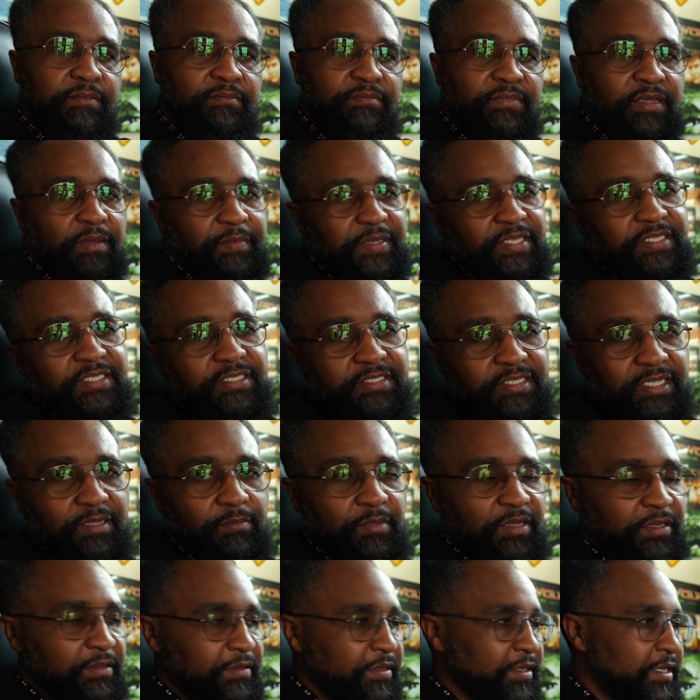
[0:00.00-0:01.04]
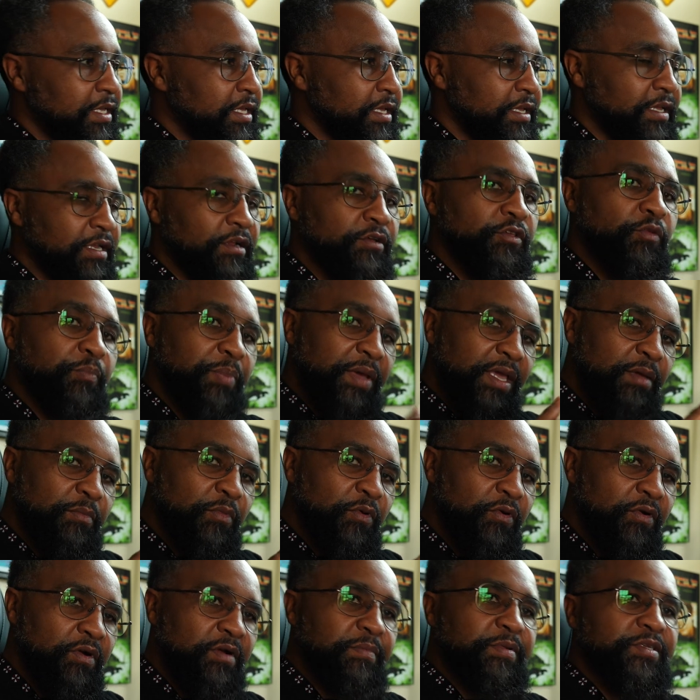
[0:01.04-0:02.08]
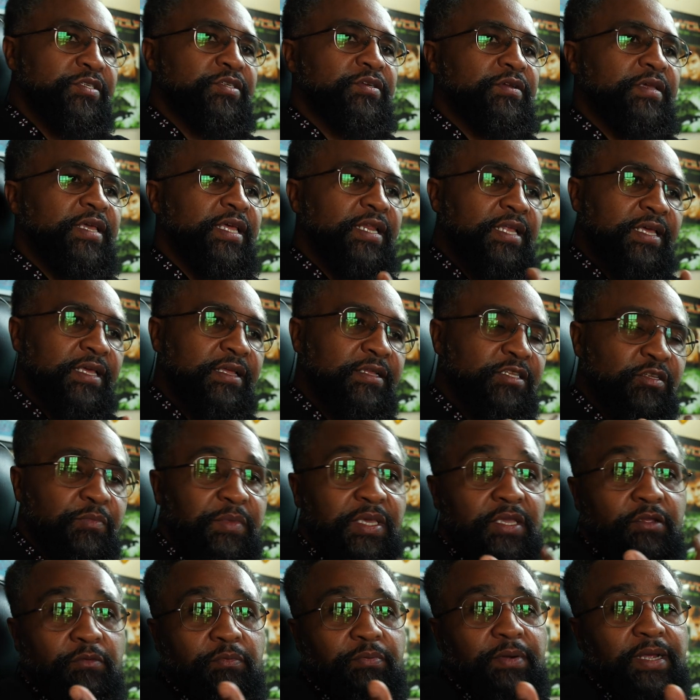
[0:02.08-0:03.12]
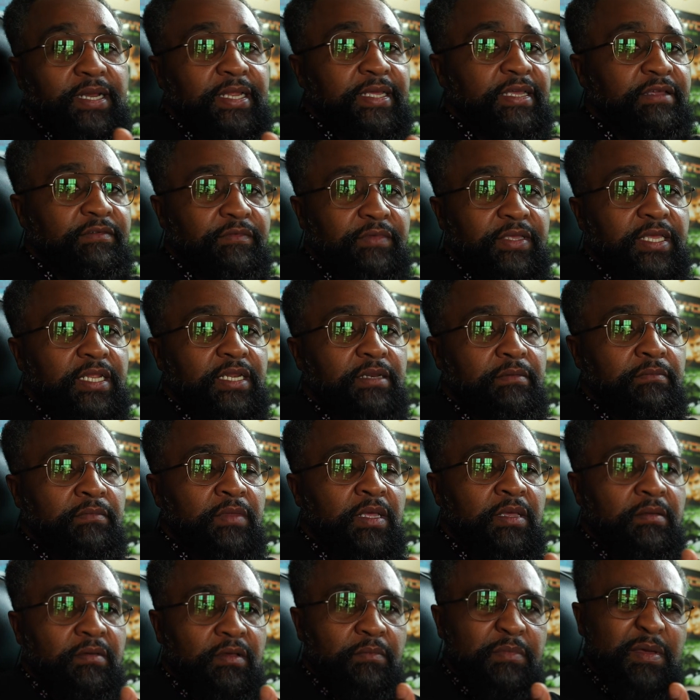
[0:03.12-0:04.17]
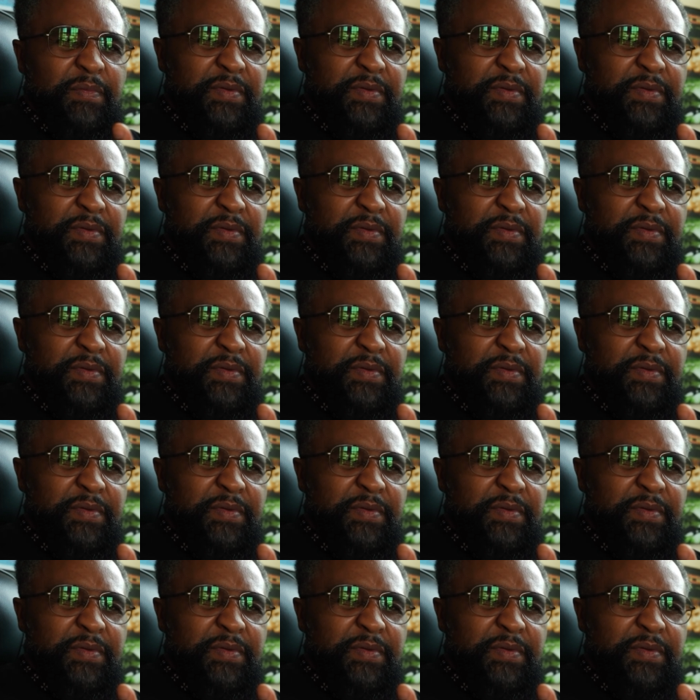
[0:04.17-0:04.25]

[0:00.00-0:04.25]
I mean, it's a Sigma. You pay more, but you're getting, to me, you're probably even getting maybe a